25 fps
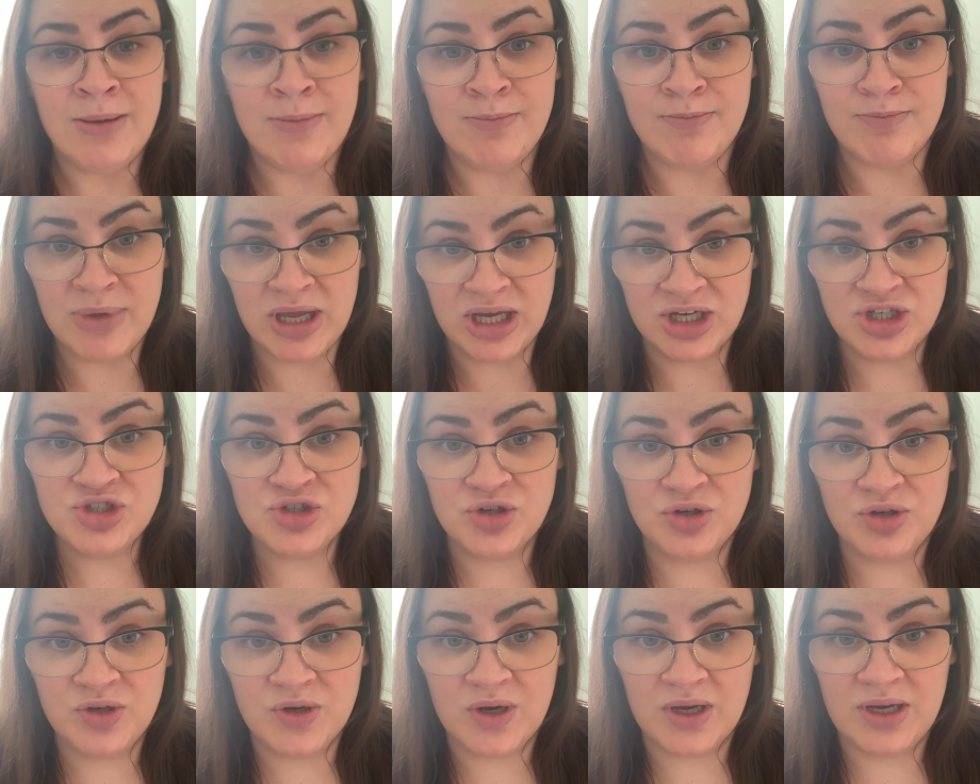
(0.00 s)
Make
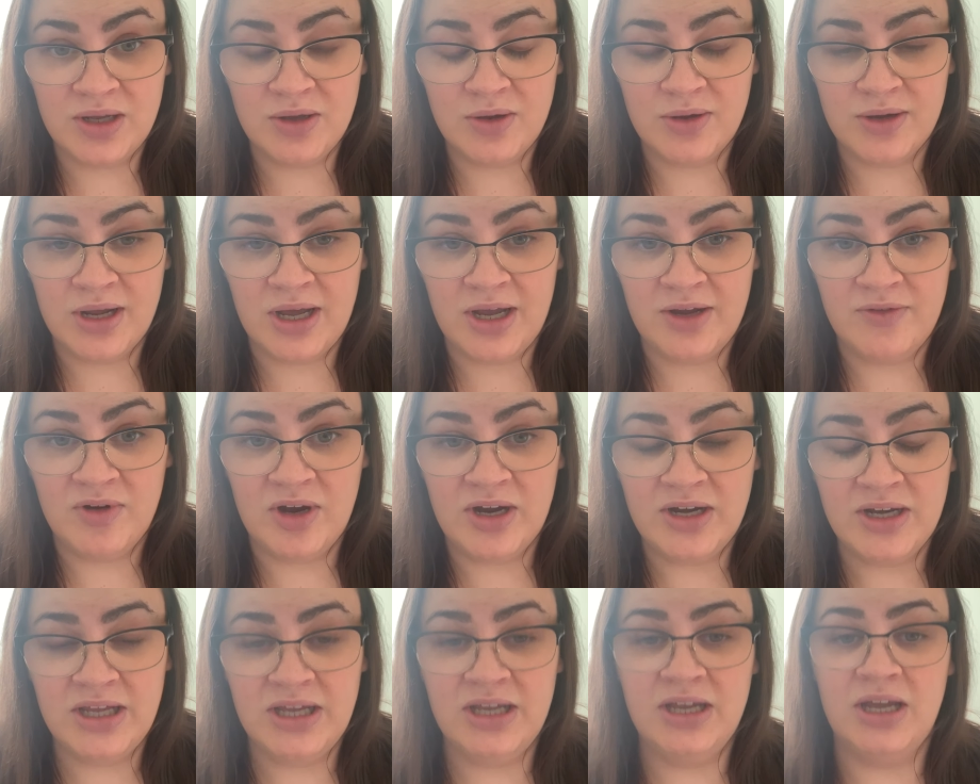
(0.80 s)
sure you're getting on
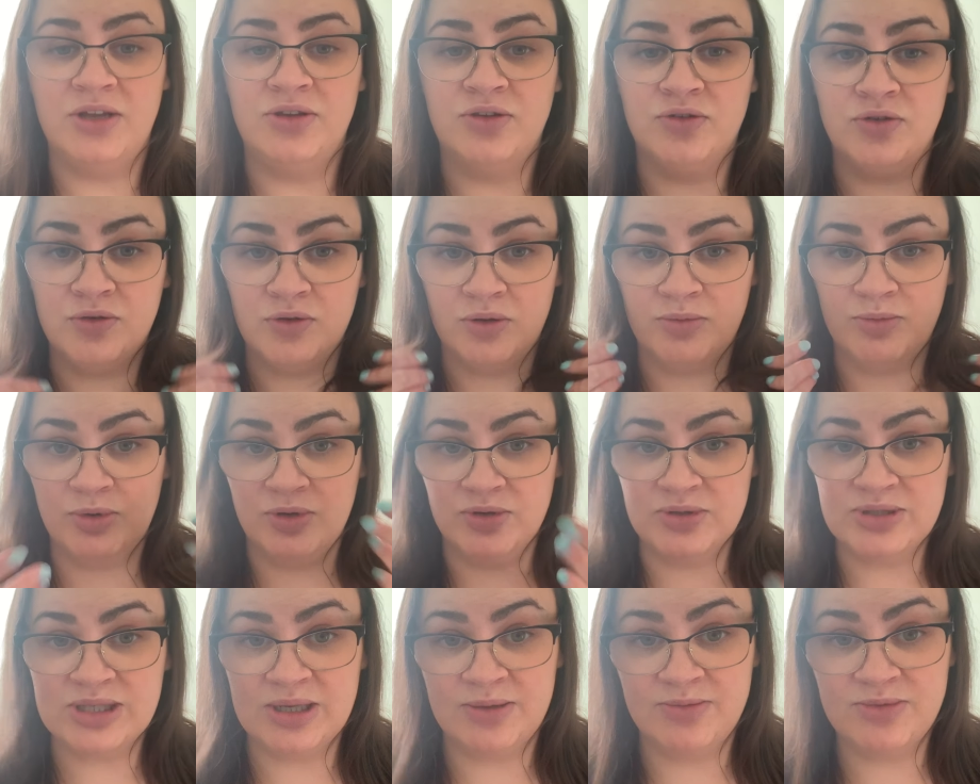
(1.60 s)
iReady and you're doing
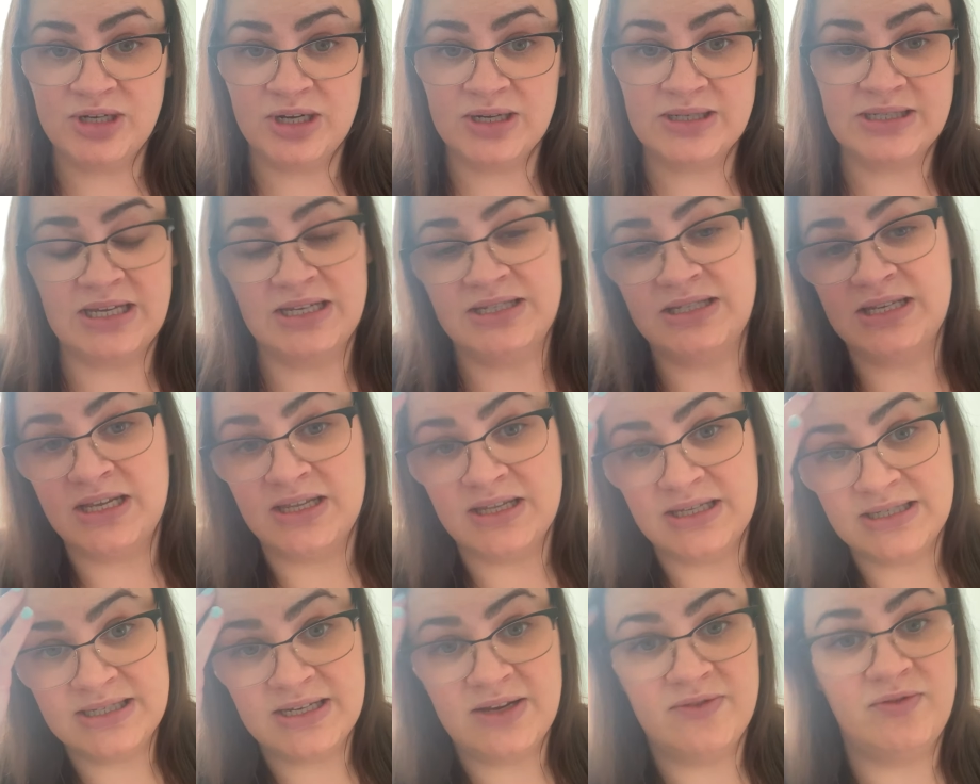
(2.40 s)
both subjects. I say
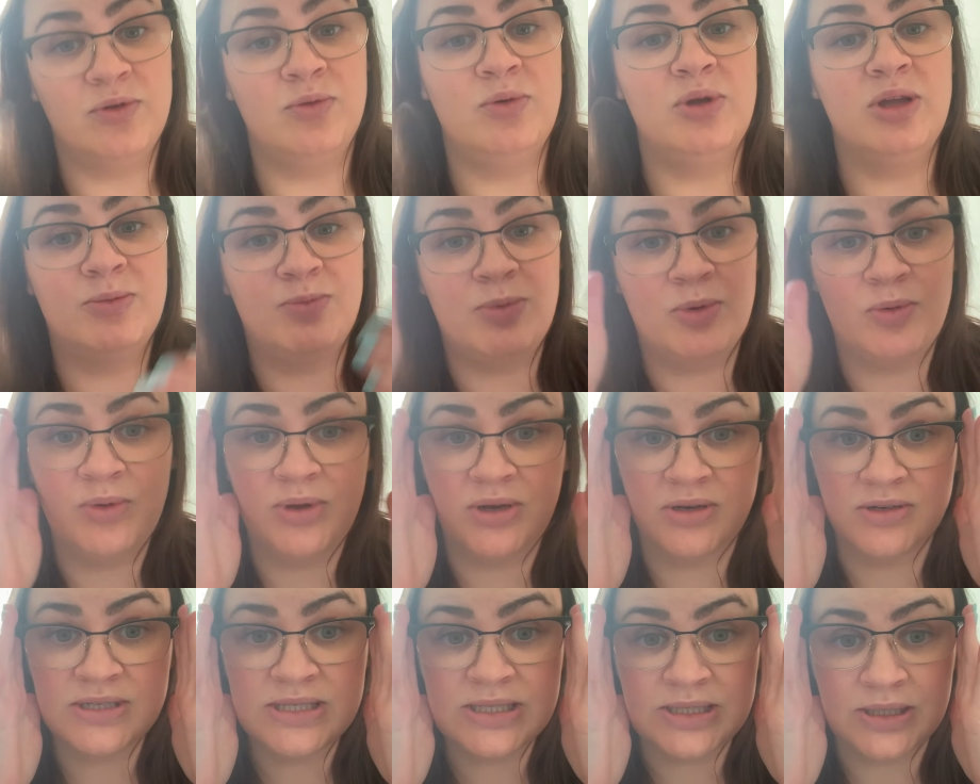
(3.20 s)
this every week, but we
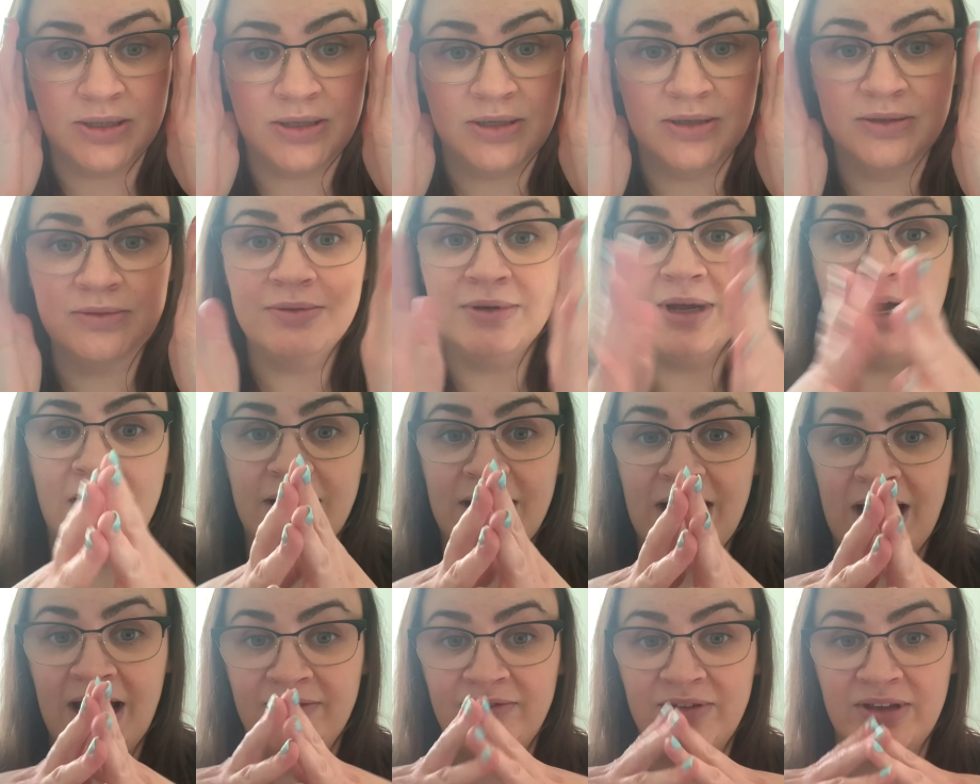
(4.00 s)
are still not
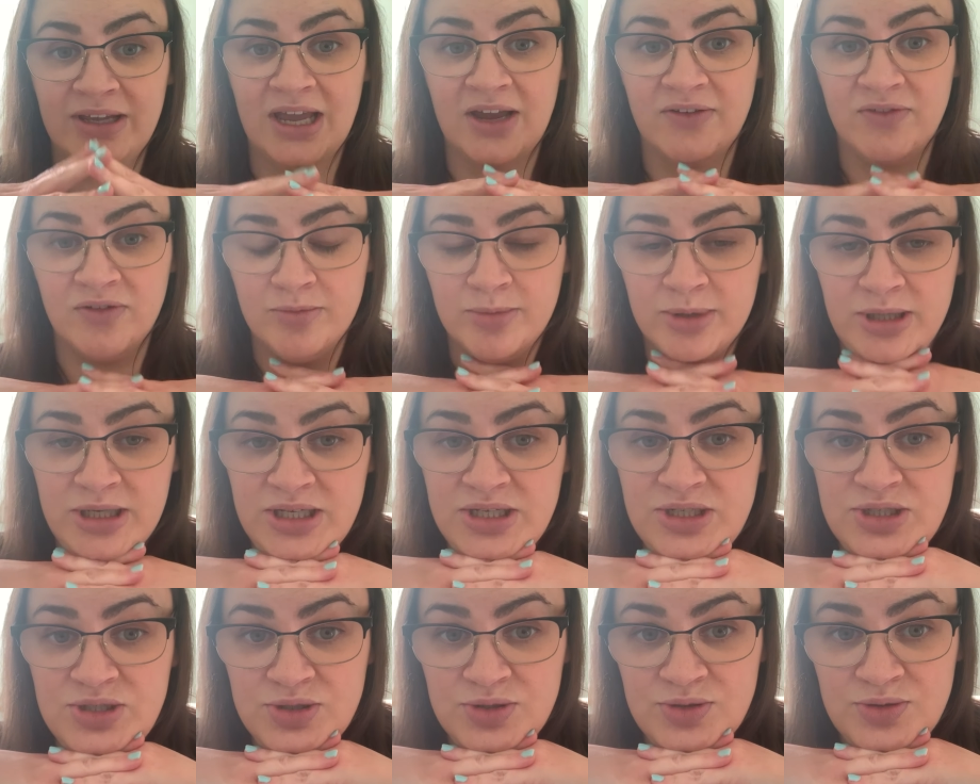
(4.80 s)
having
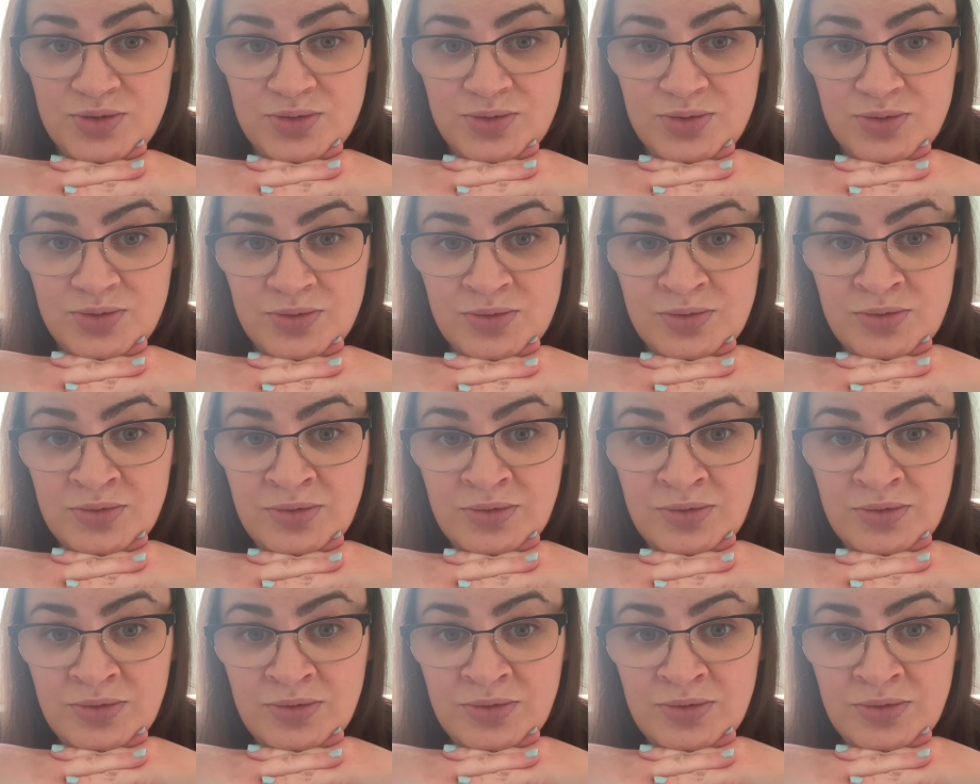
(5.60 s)
everybody do